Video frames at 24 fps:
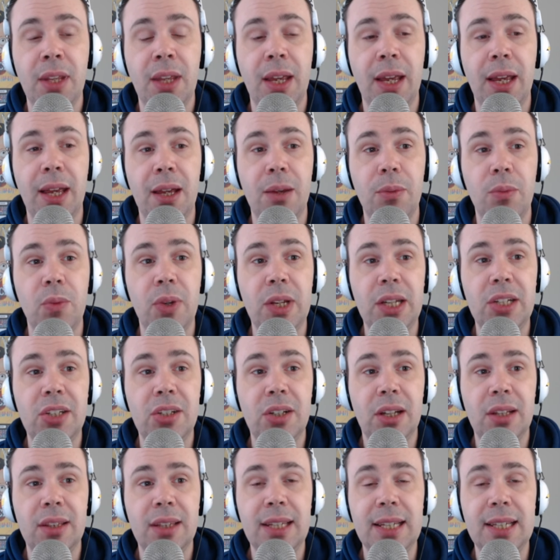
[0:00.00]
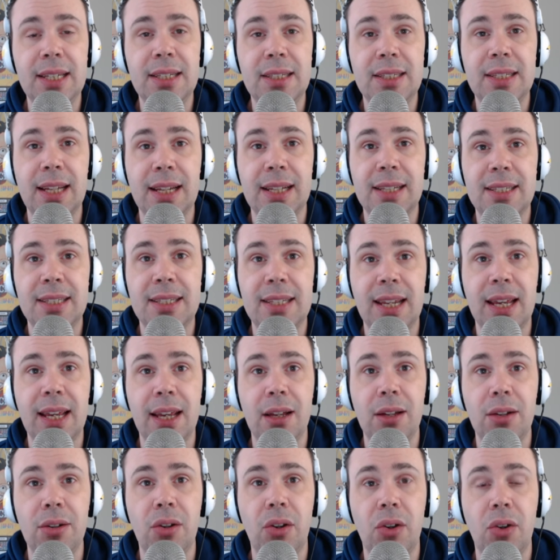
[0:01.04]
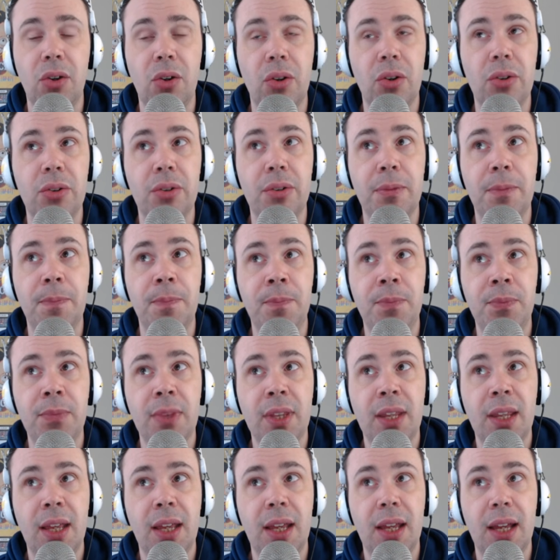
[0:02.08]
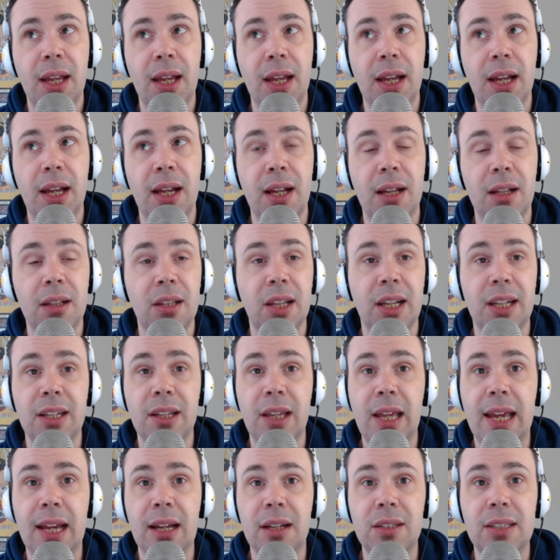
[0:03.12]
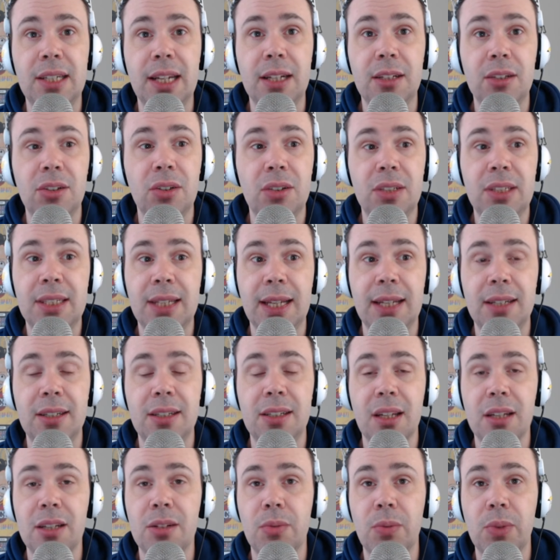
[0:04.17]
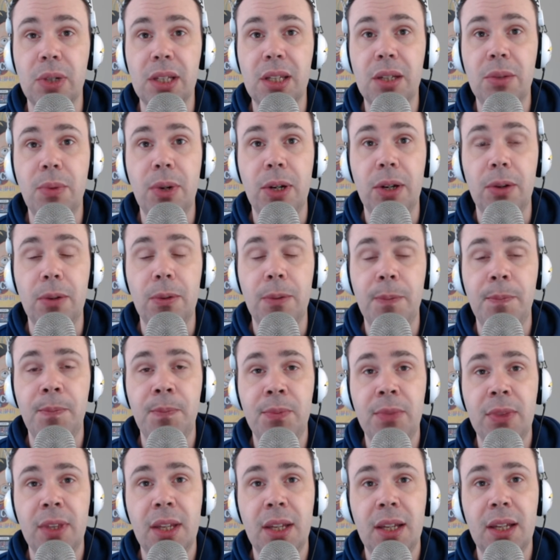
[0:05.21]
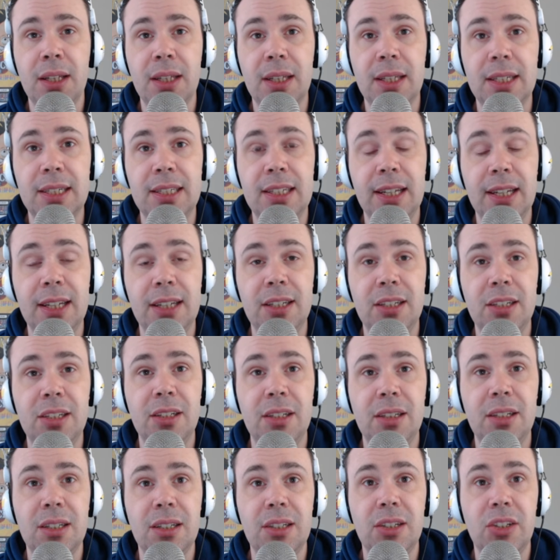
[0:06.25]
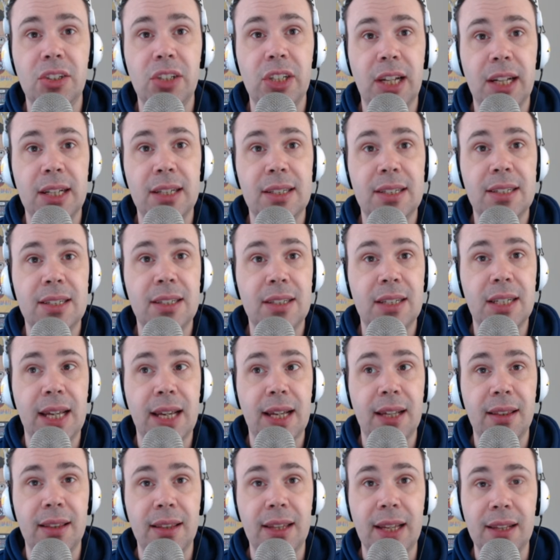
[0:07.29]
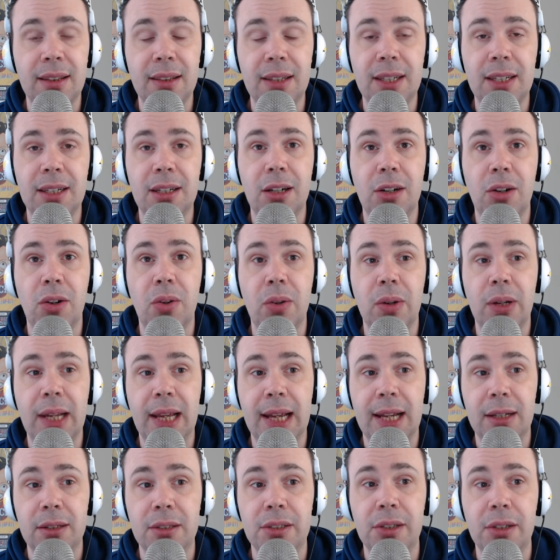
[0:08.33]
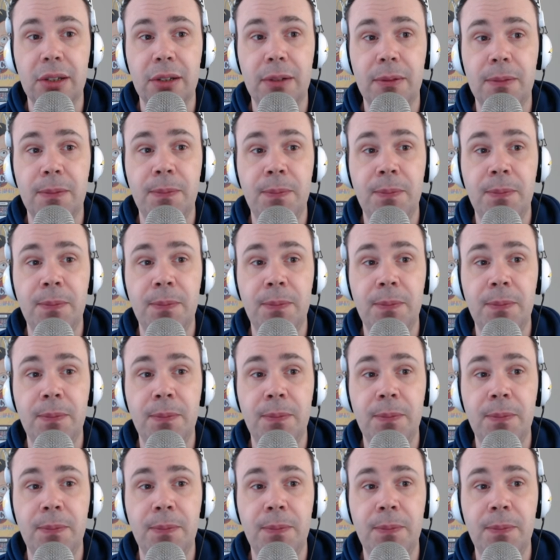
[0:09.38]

And we shut these decks down on, like our Tengos Teach does really well. The Teach shuts down their leader on our turn.